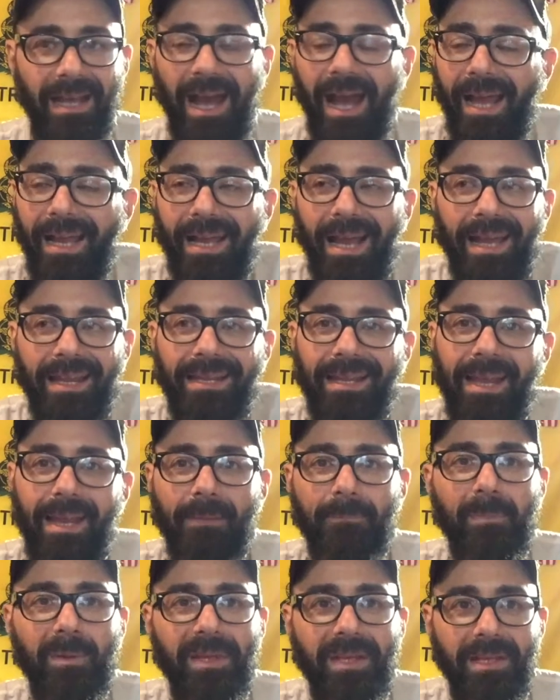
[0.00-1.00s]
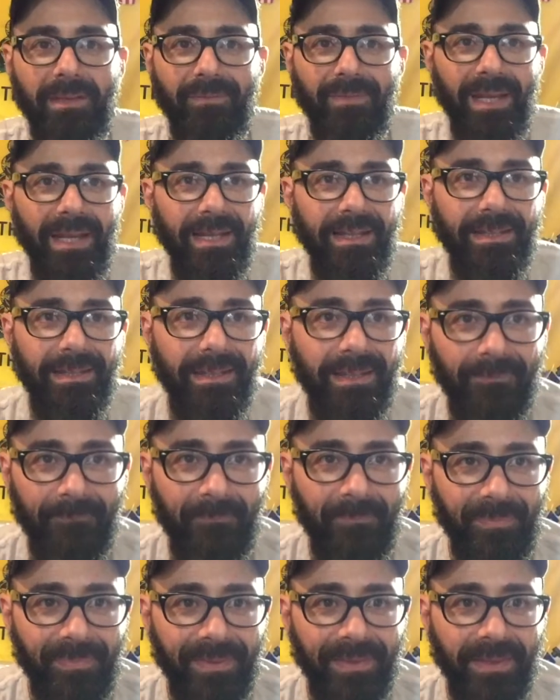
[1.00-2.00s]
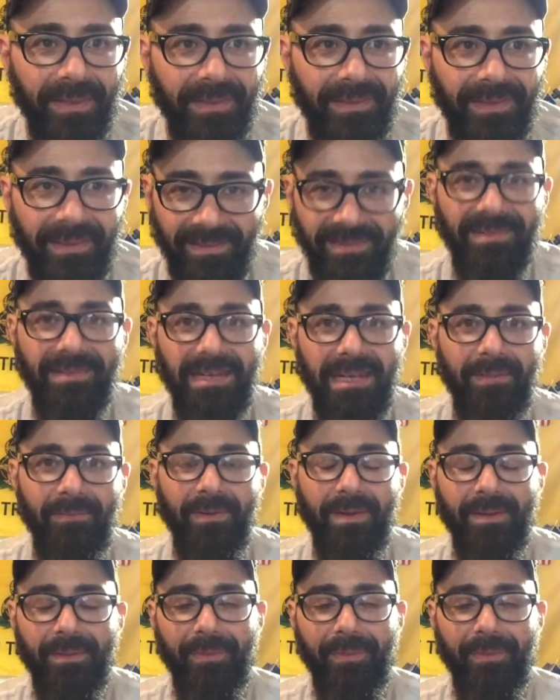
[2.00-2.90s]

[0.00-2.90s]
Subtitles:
I can't believe that this is even